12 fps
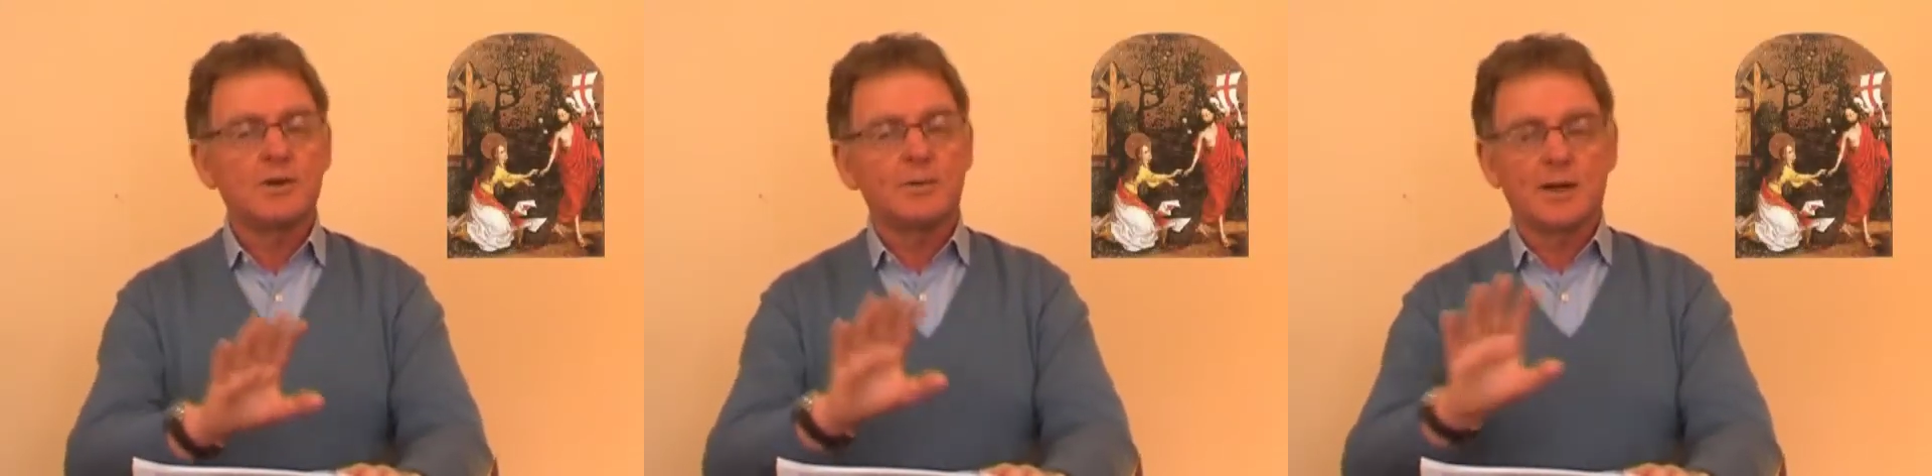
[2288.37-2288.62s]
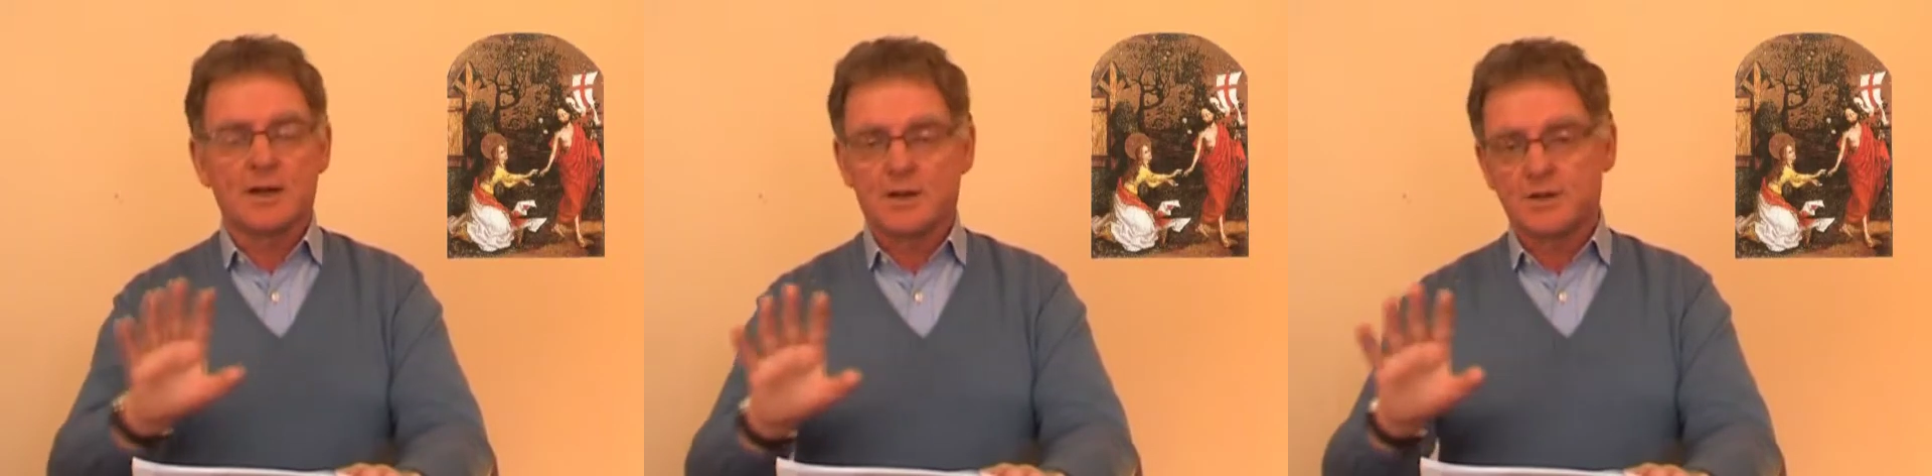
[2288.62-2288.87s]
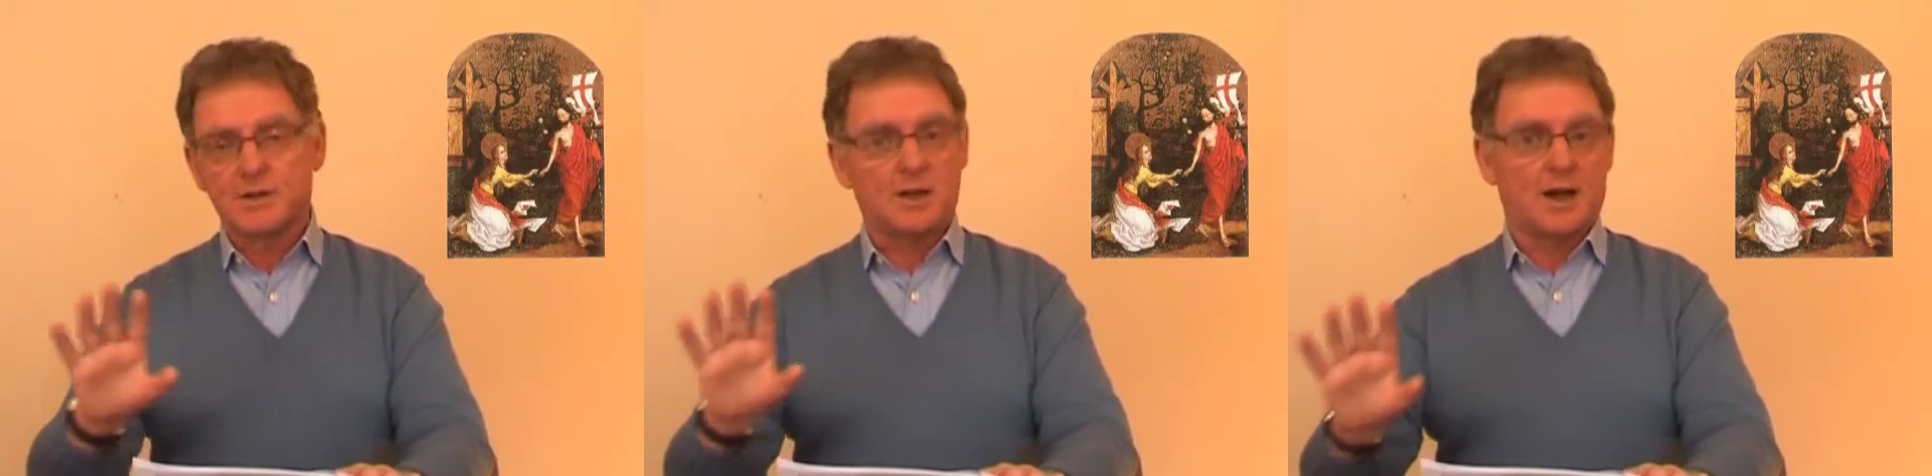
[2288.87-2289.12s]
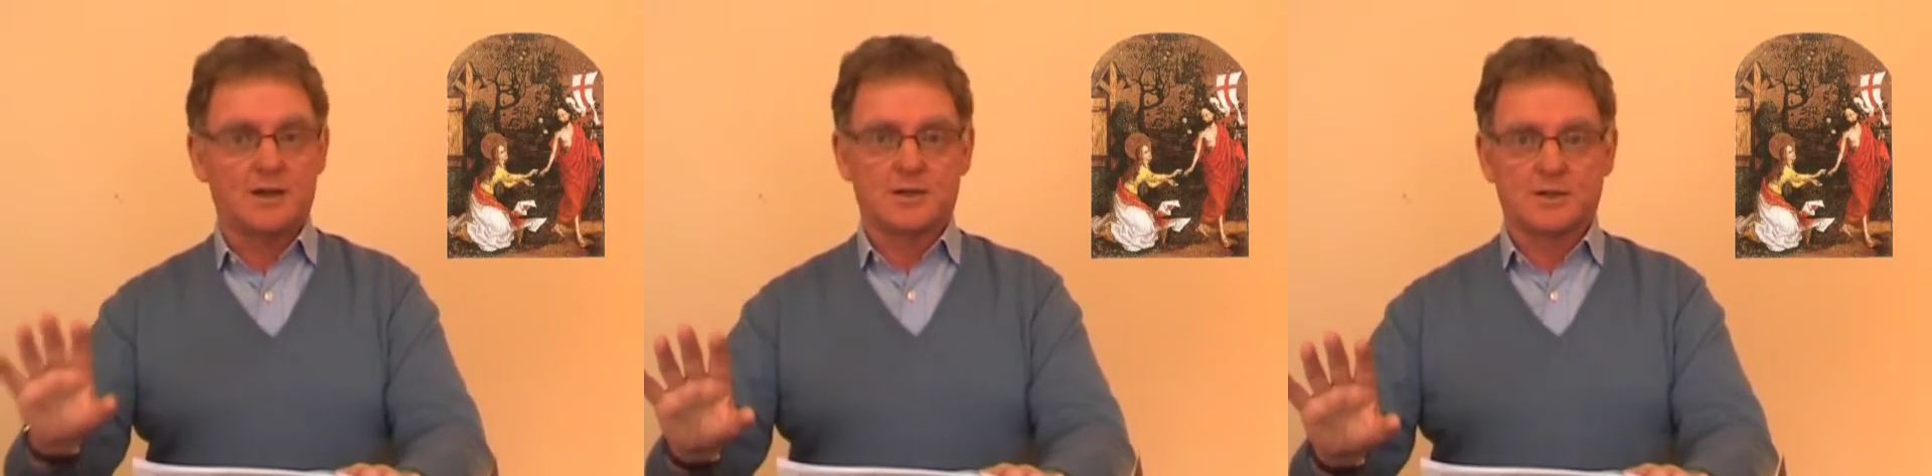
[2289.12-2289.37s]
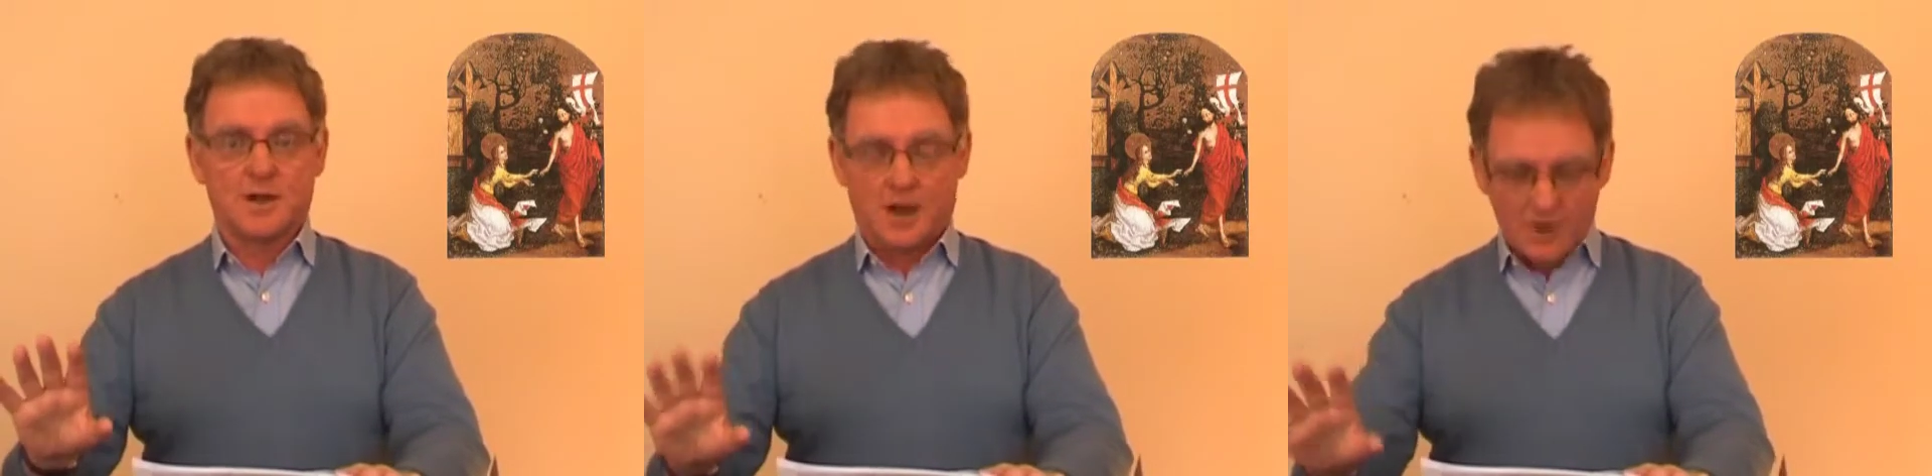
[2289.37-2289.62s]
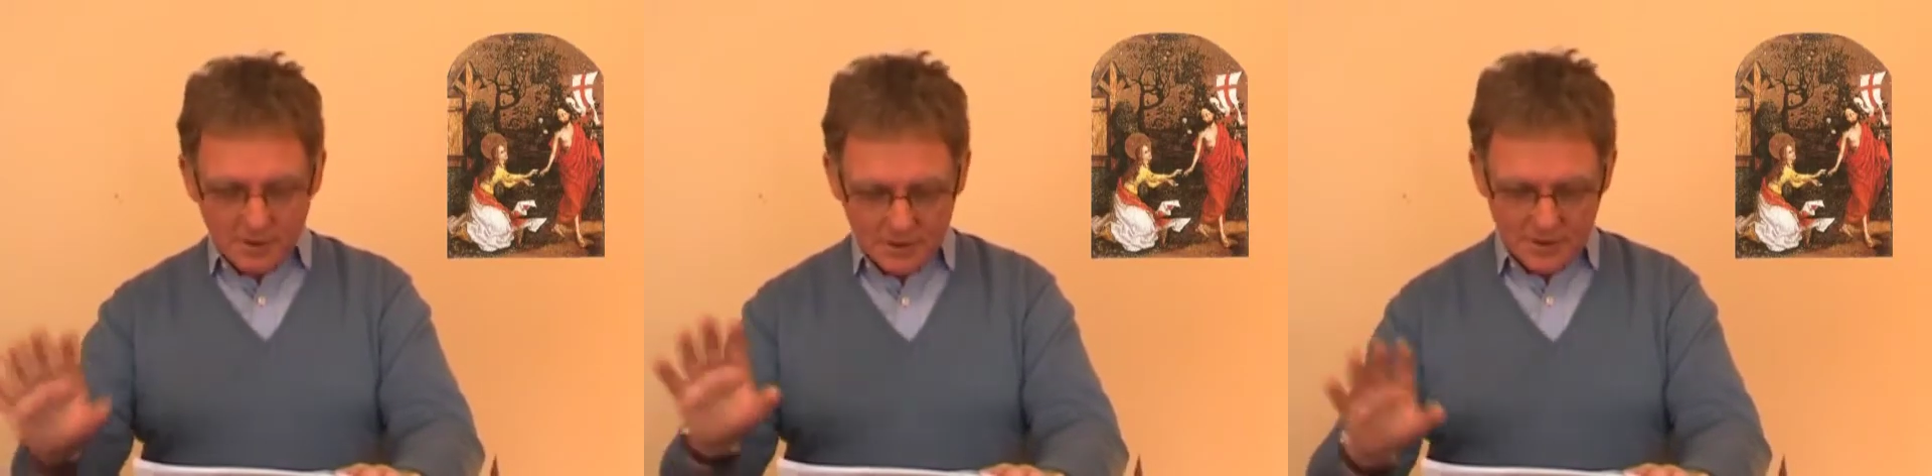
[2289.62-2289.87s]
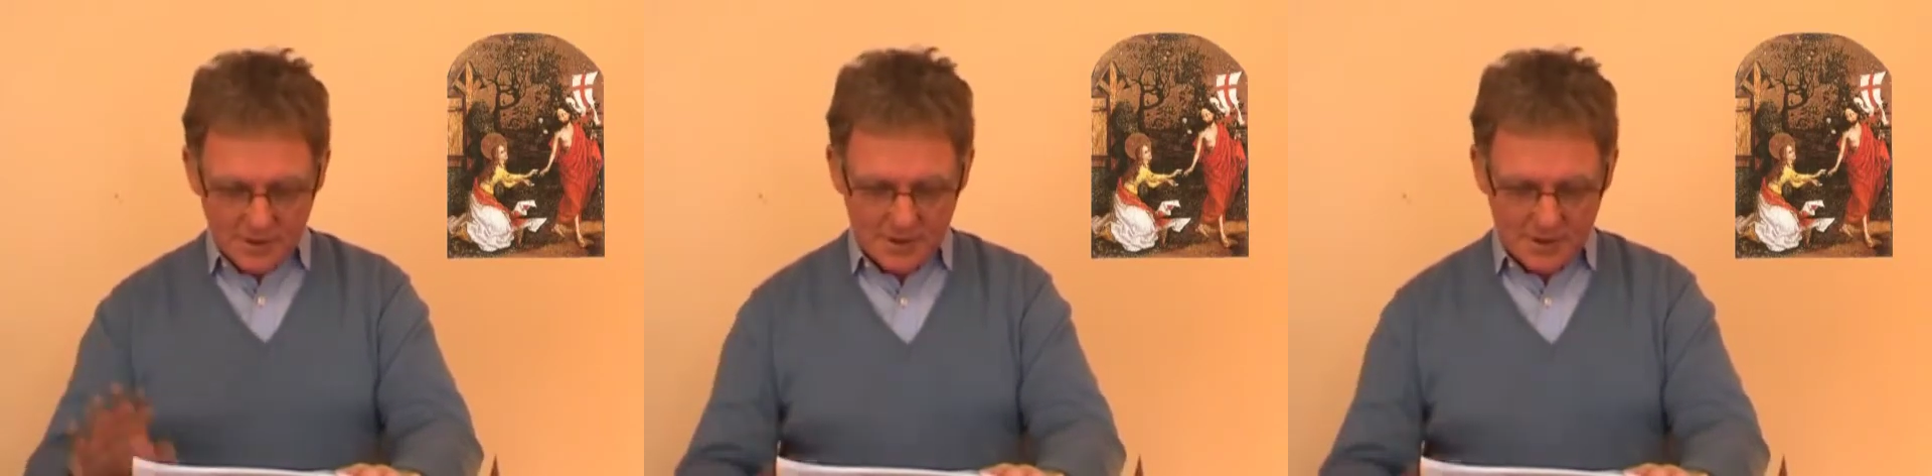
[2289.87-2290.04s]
you'll be delighted to know.